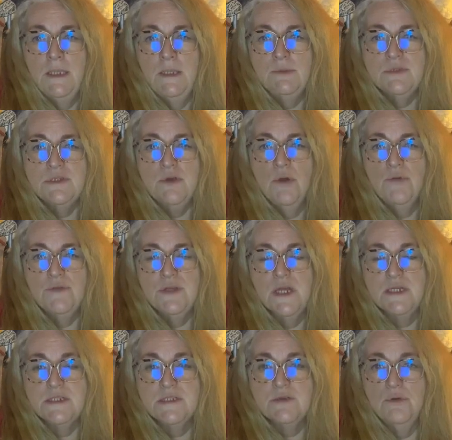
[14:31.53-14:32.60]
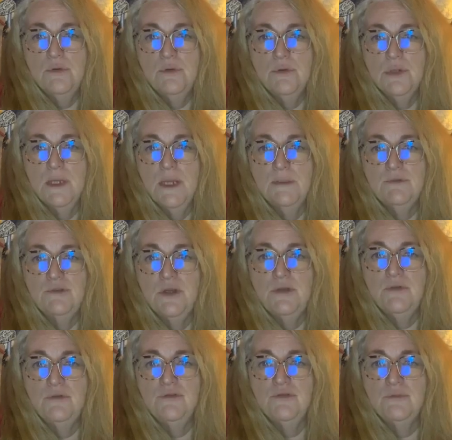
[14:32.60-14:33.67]
It was not that I saw Kyabjé
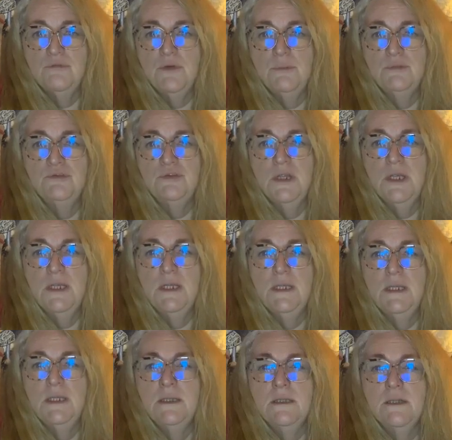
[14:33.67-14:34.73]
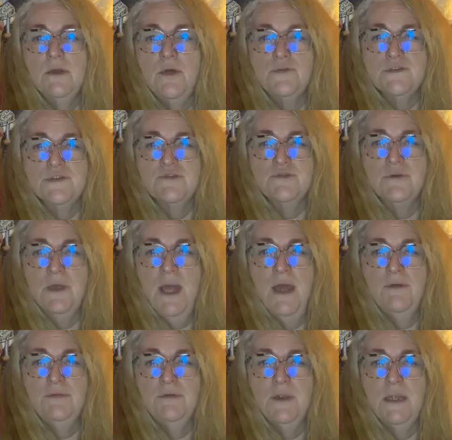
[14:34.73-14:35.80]
Düd’jom Rinpoche in the Nostril
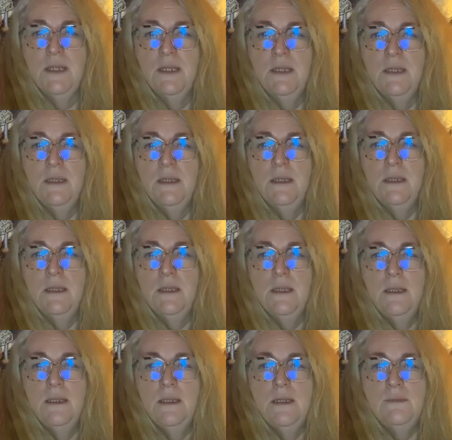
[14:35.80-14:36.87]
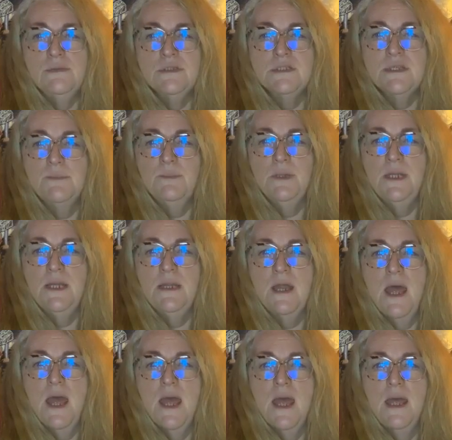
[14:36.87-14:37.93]
Cafe. He was simply
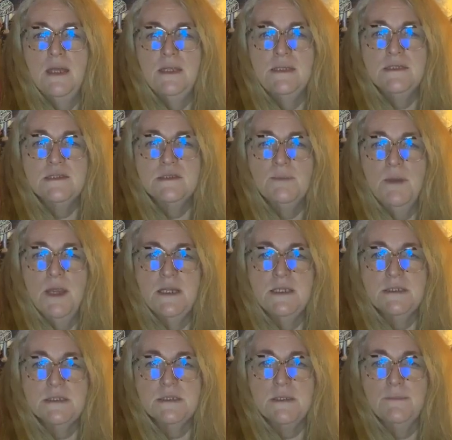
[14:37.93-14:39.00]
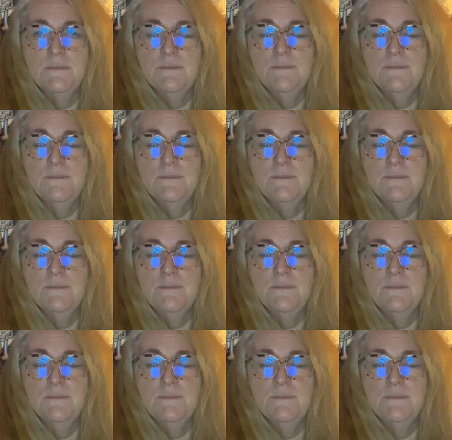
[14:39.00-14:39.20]
there in space.